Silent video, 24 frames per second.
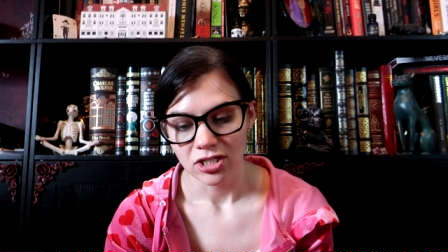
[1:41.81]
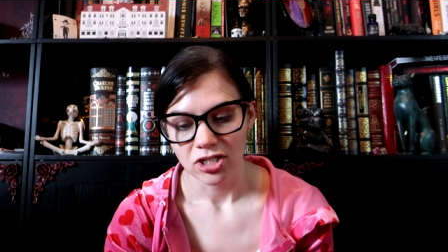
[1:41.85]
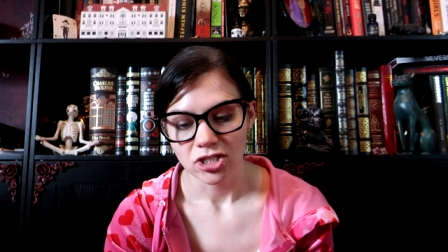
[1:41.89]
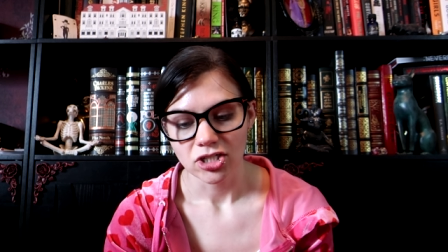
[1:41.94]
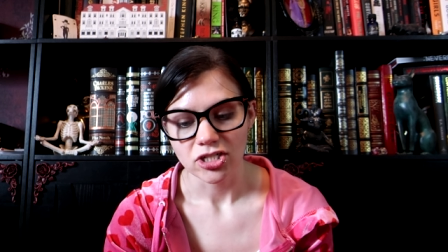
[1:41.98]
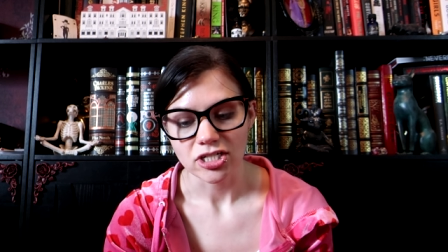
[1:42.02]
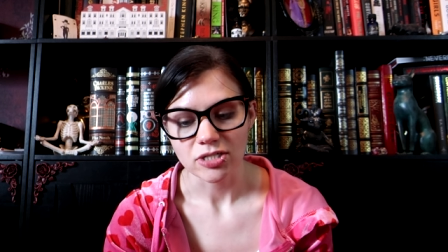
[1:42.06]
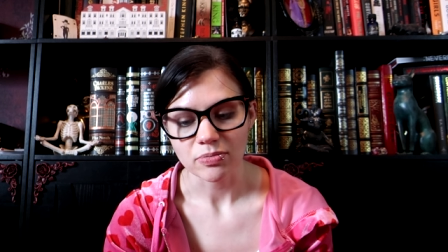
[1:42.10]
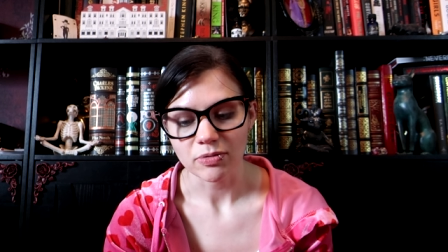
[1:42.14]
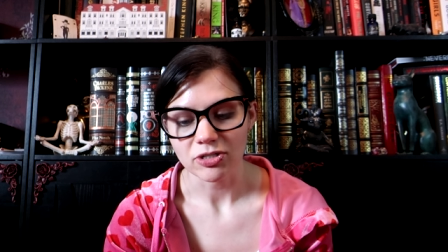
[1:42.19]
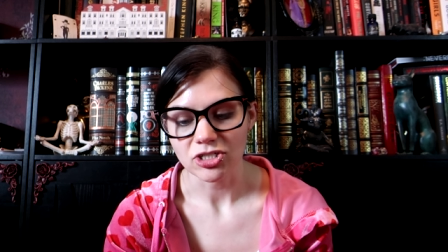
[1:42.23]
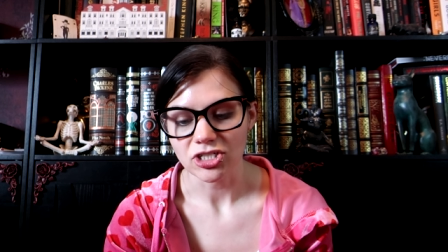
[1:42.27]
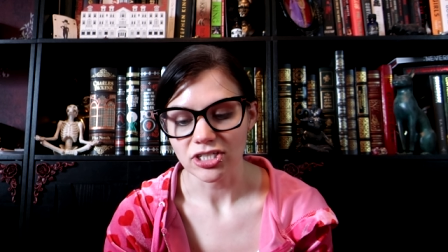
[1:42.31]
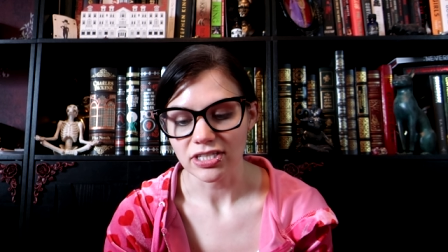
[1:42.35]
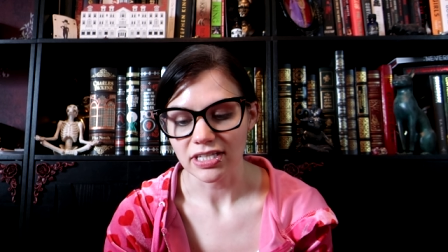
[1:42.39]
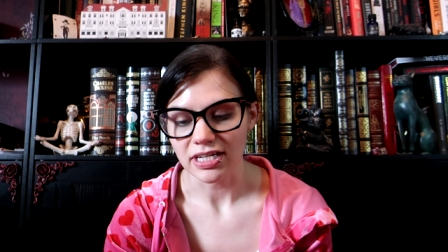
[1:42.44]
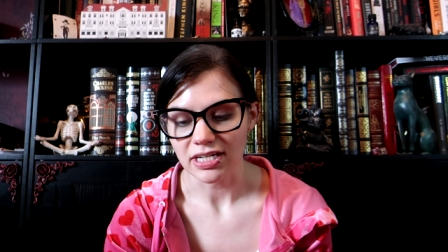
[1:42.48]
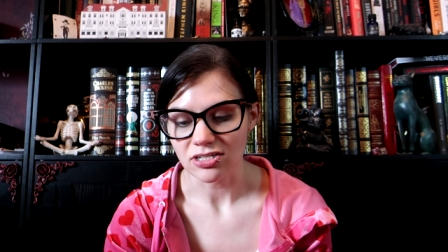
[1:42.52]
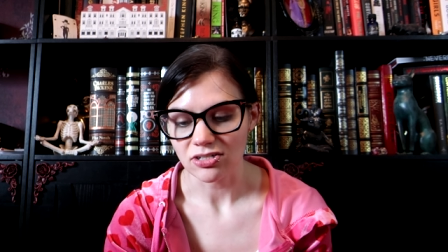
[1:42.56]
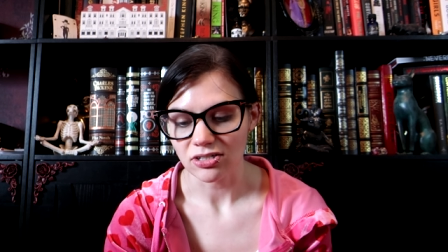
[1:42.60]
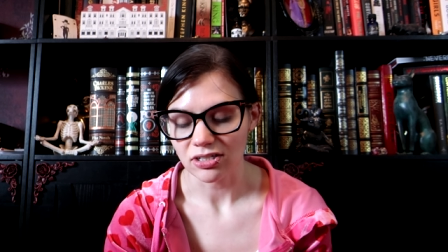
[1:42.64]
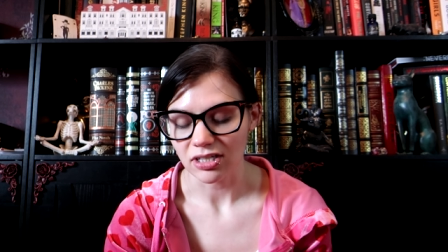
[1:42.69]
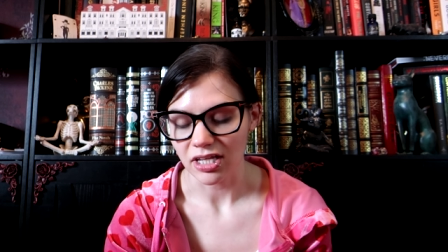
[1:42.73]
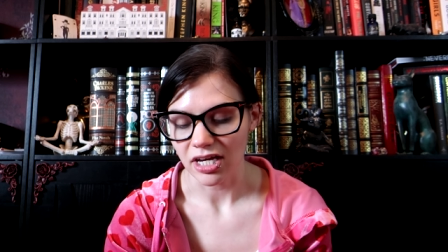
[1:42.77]
Just when she
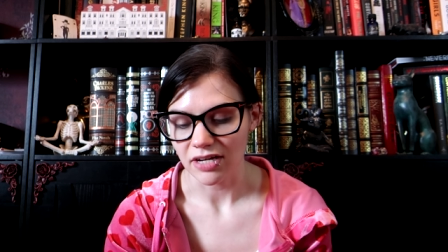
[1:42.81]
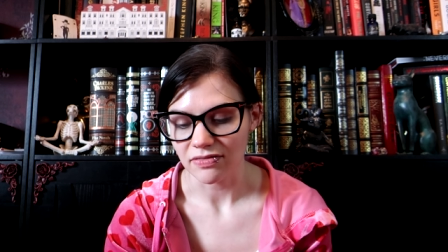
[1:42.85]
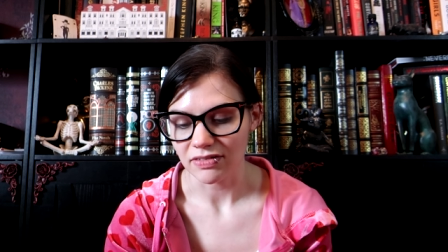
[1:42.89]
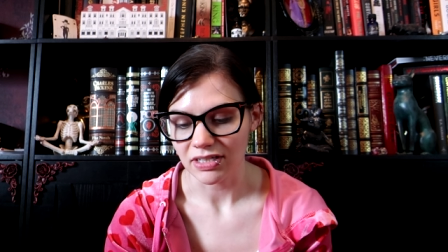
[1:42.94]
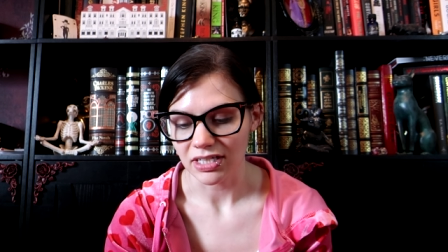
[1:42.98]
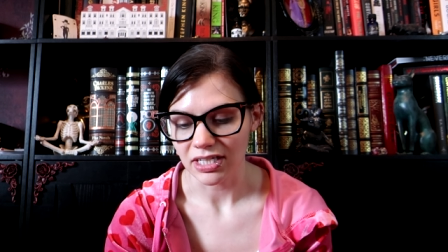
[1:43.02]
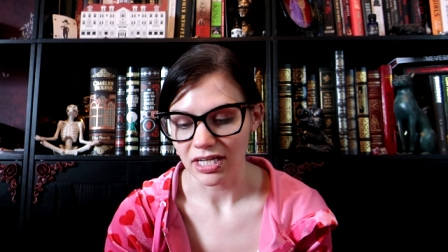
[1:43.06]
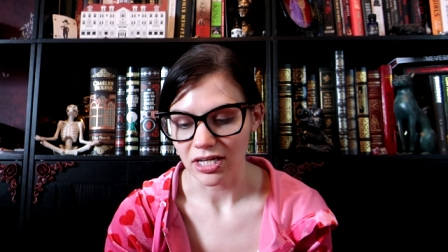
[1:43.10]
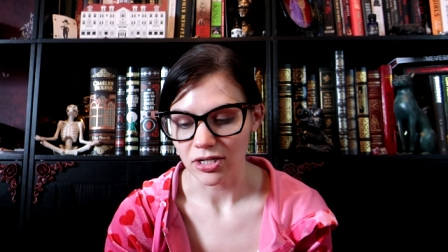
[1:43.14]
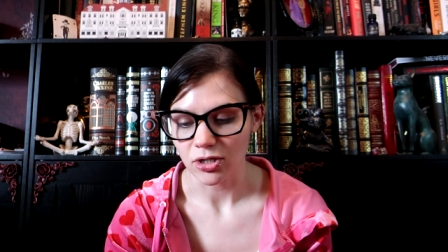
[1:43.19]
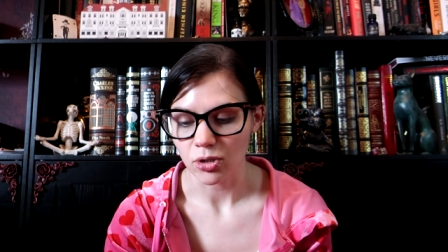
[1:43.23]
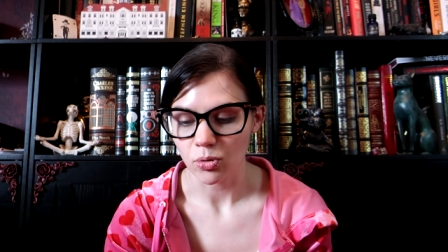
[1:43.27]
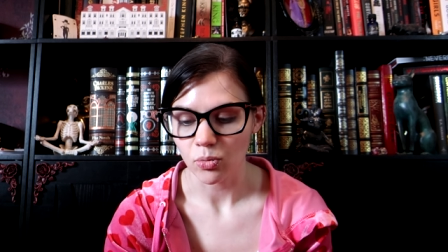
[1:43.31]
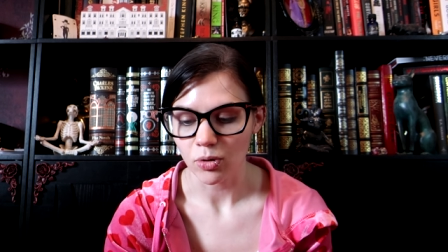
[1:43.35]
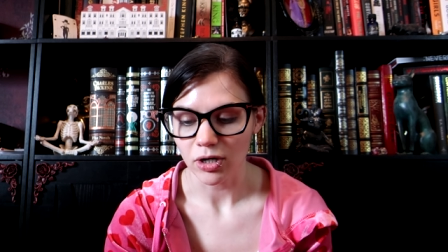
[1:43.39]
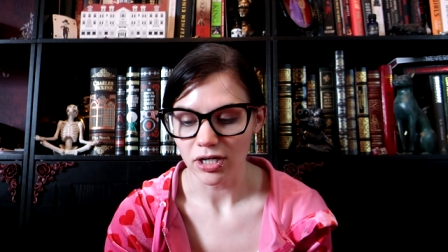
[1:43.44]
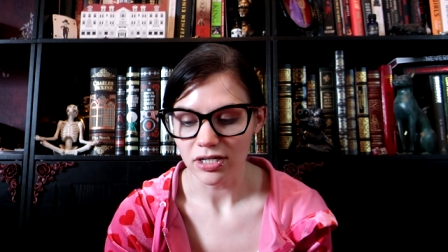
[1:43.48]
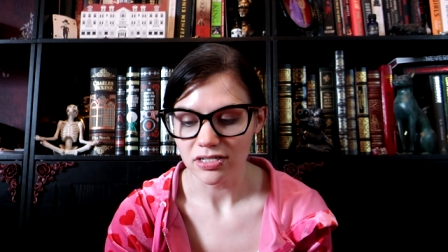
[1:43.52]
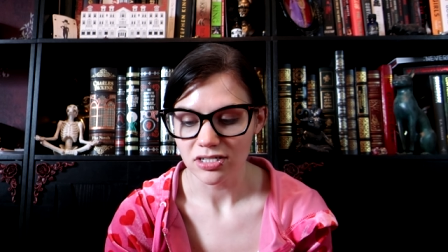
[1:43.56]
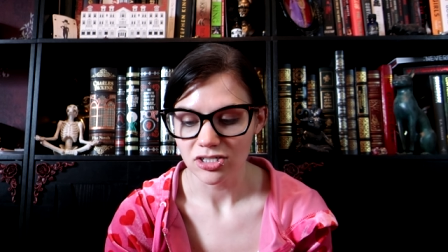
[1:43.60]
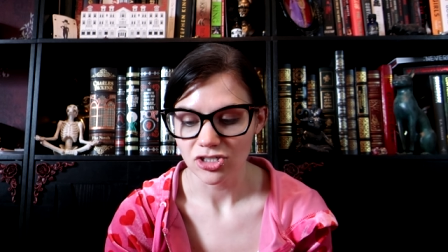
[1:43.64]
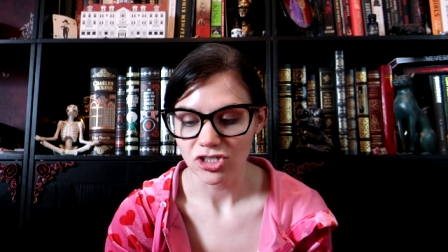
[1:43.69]
thinks her life can get no worse,